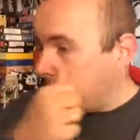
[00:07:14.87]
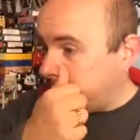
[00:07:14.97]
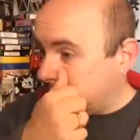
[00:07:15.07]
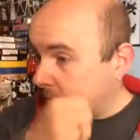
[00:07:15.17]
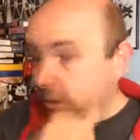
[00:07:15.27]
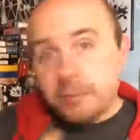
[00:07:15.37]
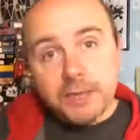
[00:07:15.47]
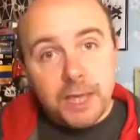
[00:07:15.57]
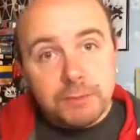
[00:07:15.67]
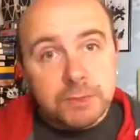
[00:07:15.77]
Picked up a couple of
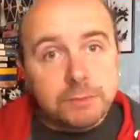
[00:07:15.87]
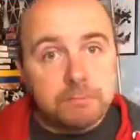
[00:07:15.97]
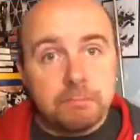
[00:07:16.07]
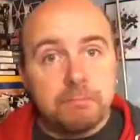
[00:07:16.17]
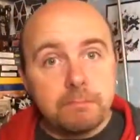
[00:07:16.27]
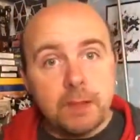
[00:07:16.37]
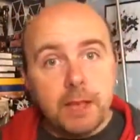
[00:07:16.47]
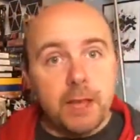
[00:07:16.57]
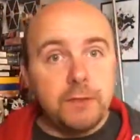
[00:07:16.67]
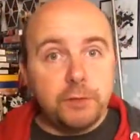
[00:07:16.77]
games
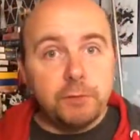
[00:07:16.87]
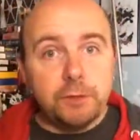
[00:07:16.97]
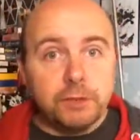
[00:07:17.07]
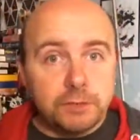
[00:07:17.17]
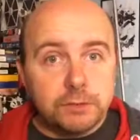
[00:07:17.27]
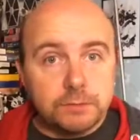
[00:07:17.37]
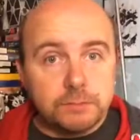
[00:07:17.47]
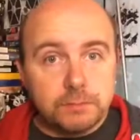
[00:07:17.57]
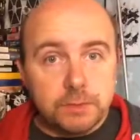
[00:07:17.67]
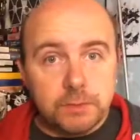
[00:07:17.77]
and a few books
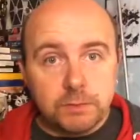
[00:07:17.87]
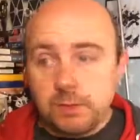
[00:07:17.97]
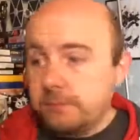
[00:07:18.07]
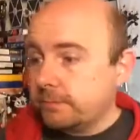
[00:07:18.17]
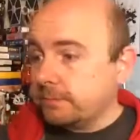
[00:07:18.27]
as well.